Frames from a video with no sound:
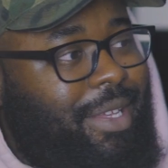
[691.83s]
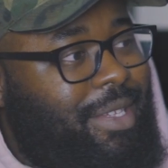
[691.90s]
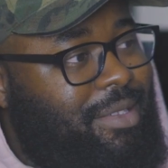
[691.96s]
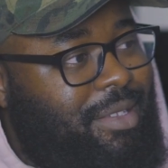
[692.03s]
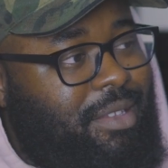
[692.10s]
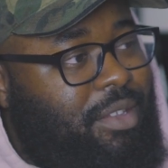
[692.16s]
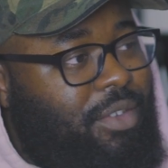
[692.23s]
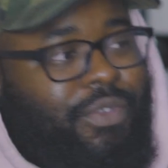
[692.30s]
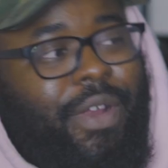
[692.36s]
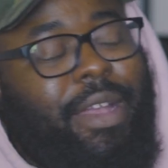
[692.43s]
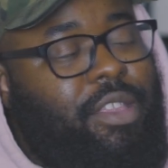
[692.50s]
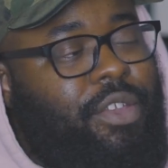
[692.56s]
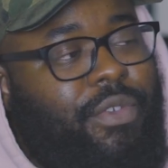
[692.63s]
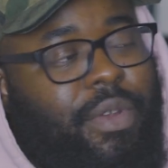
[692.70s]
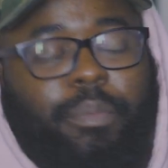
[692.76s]
Is the
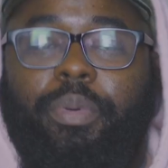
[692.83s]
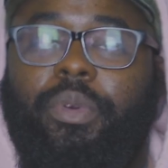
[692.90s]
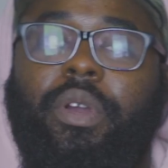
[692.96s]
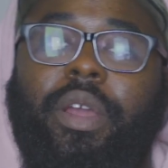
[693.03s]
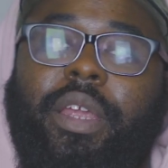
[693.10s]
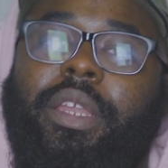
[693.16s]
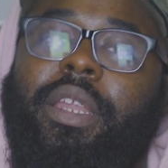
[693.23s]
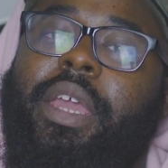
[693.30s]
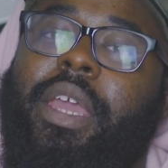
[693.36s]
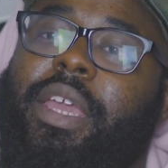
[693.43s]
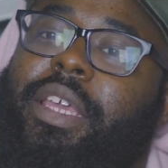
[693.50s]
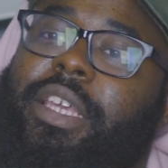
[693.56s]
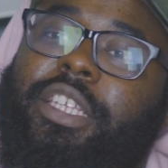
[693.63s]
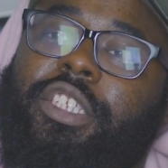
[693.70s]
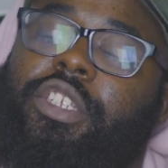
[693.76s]
director important?
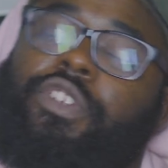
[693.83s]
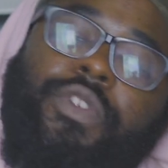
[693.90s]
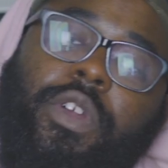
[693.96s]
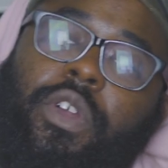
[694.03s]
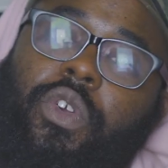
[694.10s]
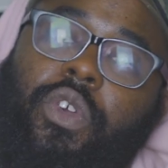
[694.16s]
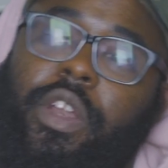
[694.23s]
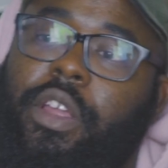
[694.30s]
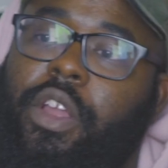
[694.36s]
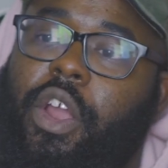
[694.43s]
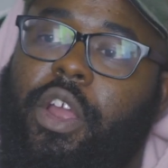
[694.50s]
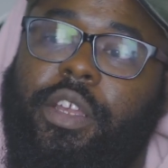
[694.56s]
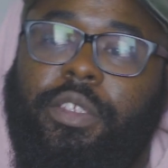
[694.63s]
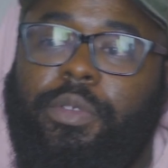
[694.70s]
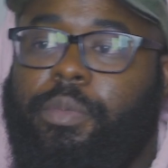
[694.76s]
Is the recording
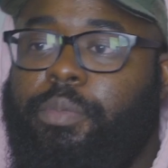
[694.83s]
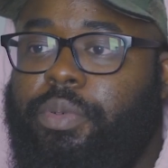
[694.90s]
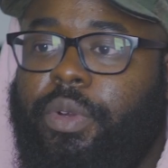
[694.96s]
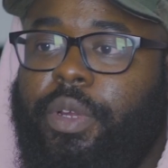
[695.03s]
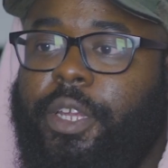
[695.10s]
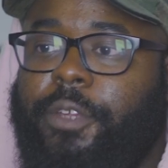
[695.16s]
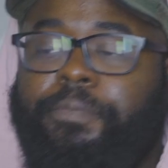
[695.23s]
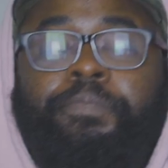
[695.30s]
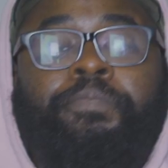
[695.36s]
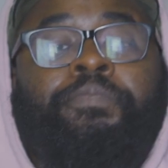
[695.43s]
artist important?